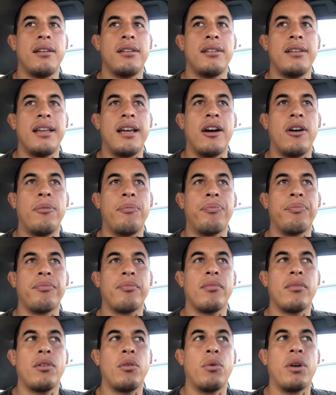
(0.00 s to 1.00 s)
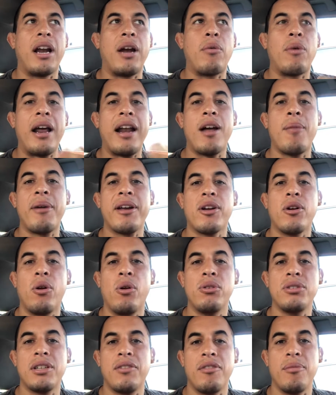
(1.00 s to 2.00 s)
Now, when I write out my
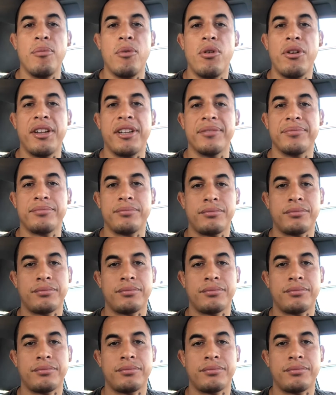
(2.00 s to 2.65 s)
goals every morning,